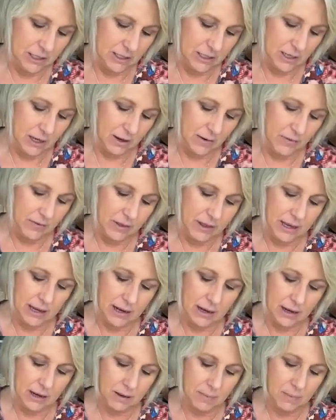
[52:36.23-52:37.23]
is just cover
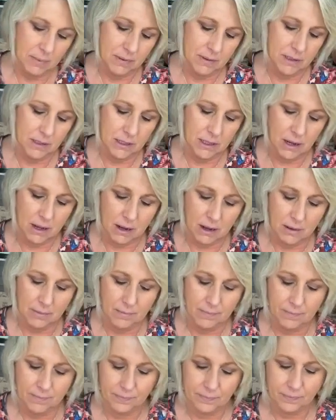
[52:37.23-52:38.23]
that up at the
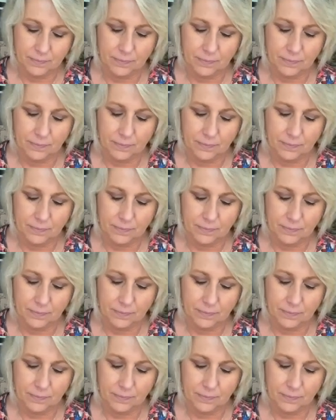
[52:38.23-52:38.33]
top.